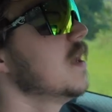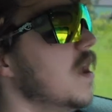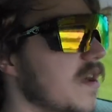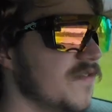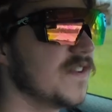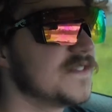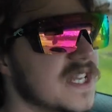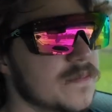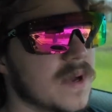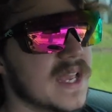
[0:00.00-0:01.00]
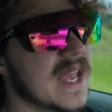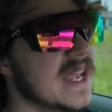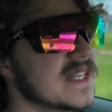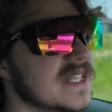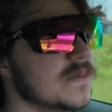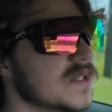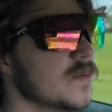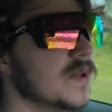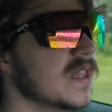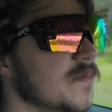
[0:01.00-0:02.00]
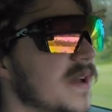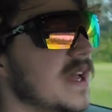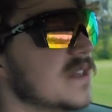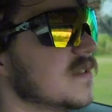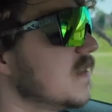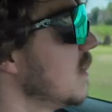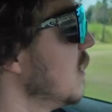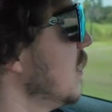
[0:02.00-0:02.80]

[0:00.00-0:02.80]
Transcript: 15x8 seems to be the best